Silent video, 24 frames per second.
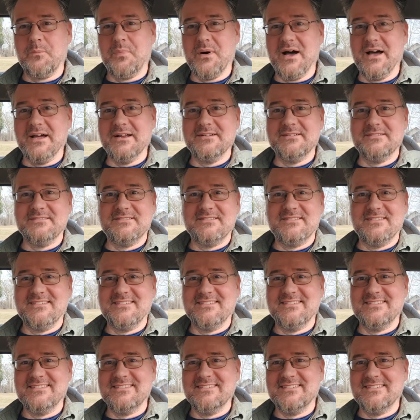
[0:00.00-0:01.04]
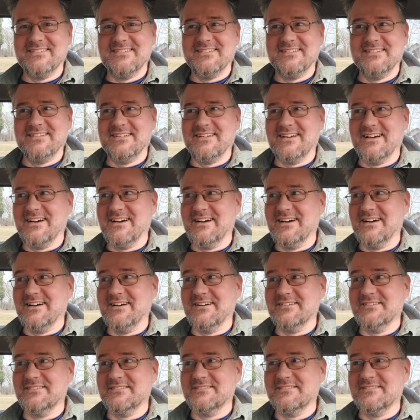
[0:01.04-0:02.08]
But
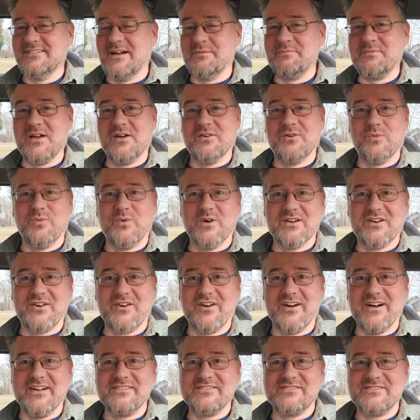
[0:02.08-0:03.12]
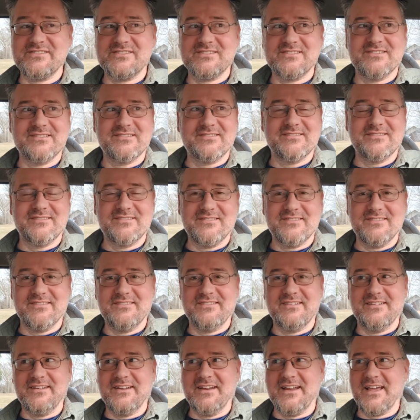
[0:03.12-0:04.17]
I'm down to one crutch,
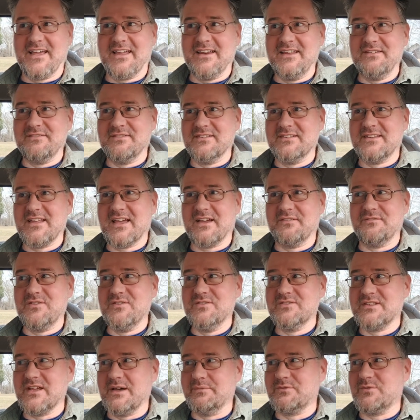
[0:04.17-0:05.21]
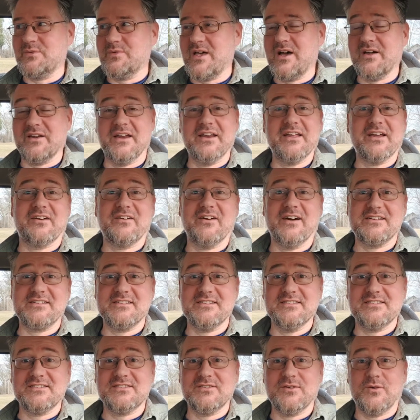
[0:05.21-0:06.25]
and I can even take a few steps without any
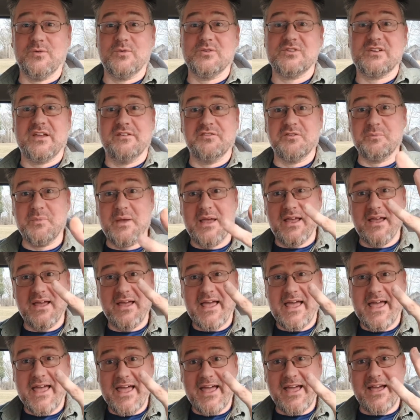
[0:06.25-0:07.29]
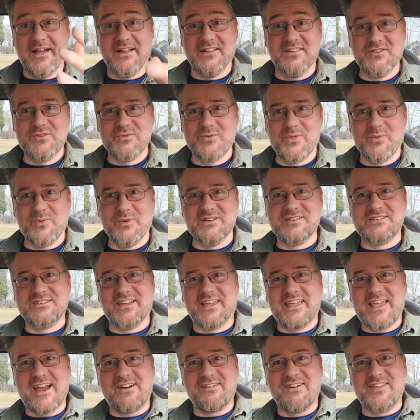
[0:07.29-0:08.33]
crutches, so which gives me hands with which to
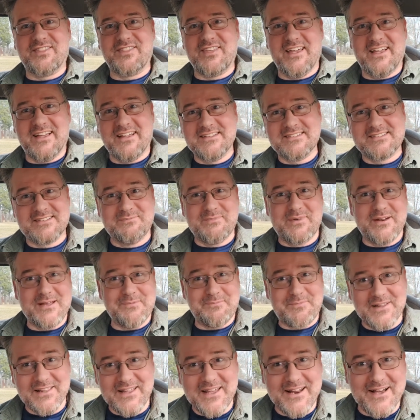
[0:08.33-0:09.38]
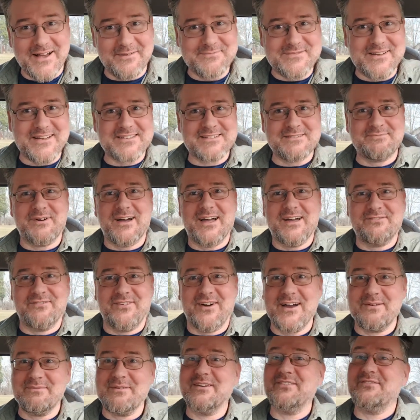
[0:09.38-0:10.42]
carry things and manipulate objects in my
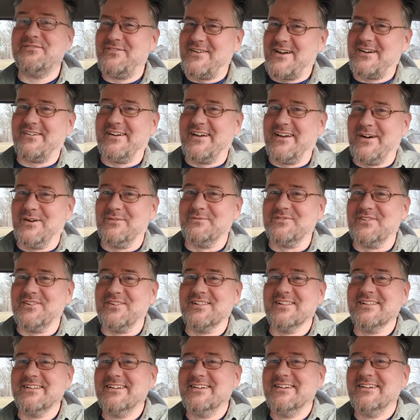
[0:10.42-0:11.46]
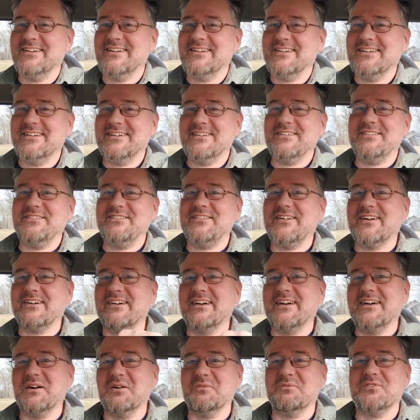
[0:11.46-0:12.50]
environment. Very helpful.
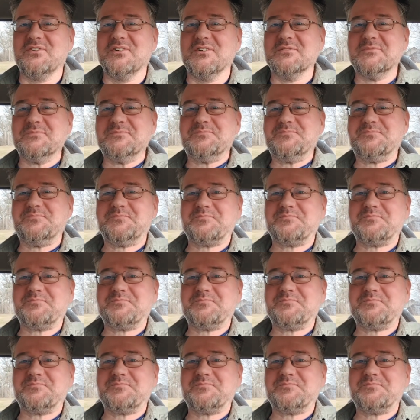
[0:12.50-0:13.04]
Very helpful.